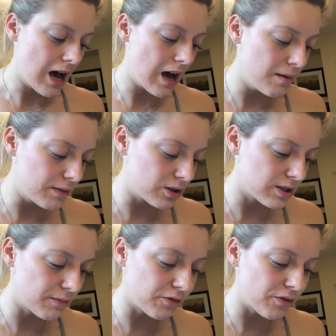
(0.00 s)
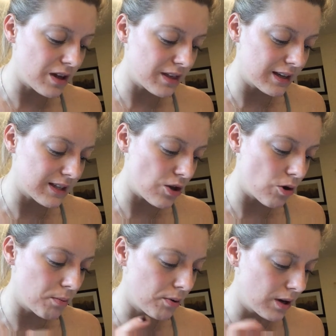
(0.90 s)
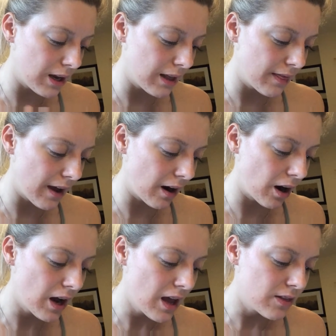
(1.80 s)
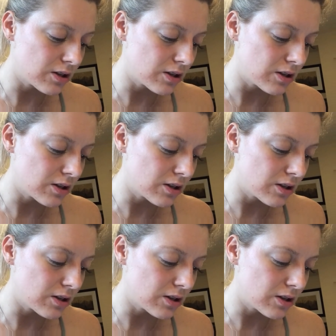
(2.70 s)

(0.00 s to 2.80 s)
There's some free things that you can put in there.